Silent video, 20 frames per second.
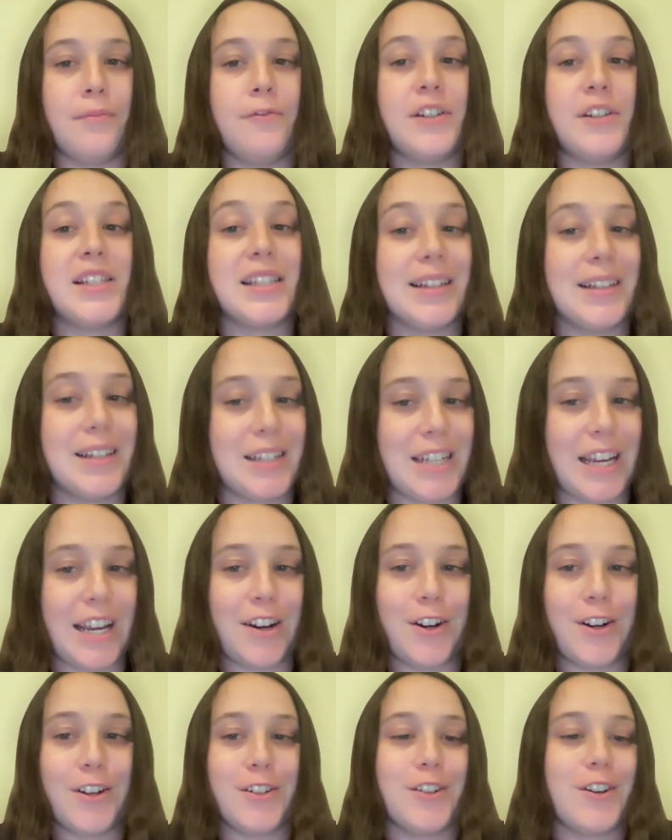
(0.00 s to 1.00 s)

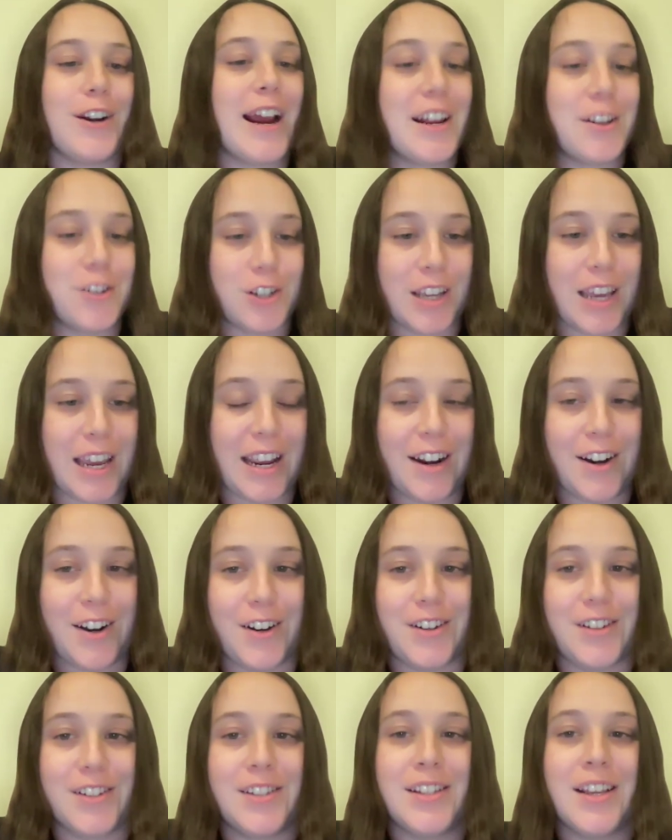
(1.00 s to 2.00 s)
facilitators or
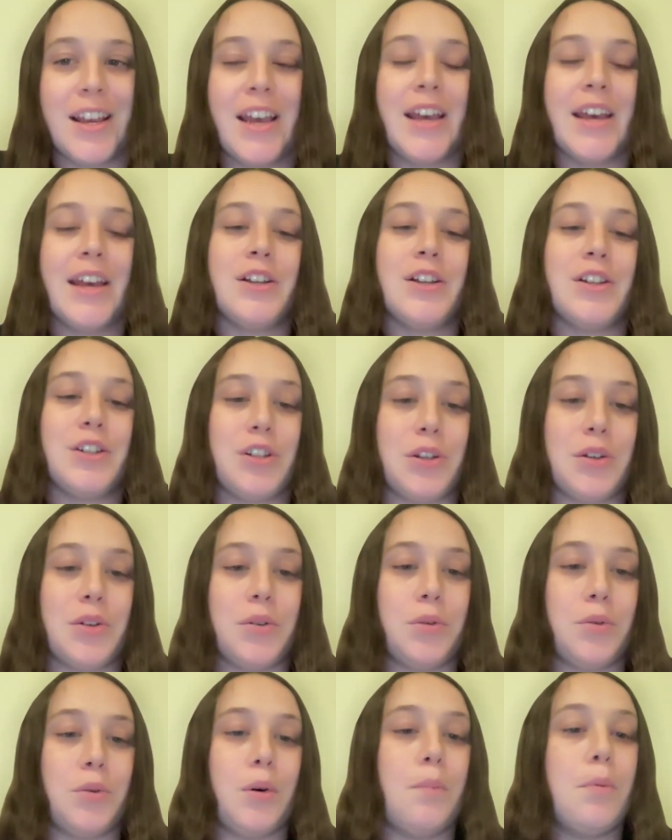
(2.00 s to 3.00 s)
educators
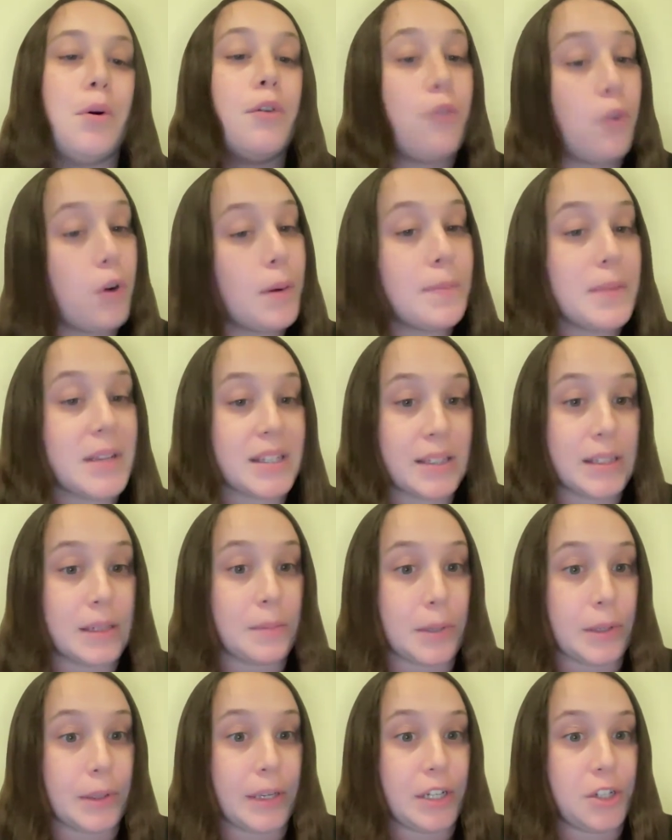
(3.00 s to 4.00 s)
to perform these
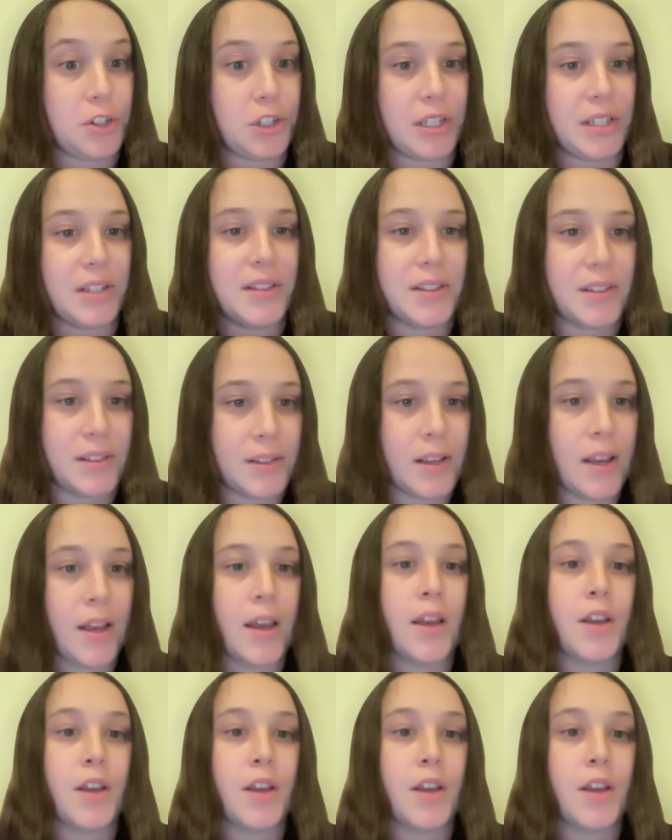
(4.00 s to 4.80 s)
simulations.